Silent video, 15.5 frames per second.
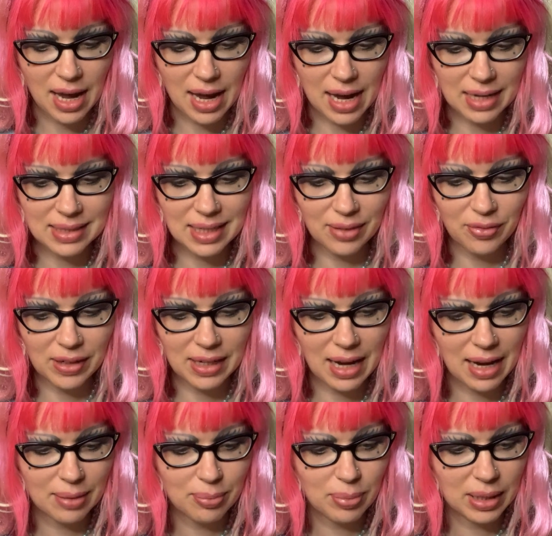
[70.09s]
as if it
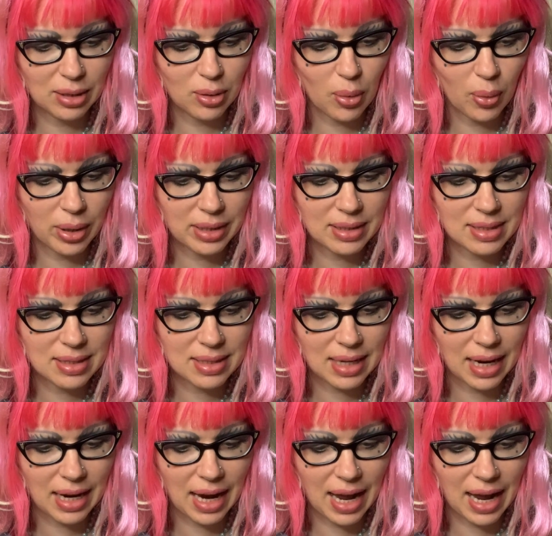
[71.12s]
had been going to say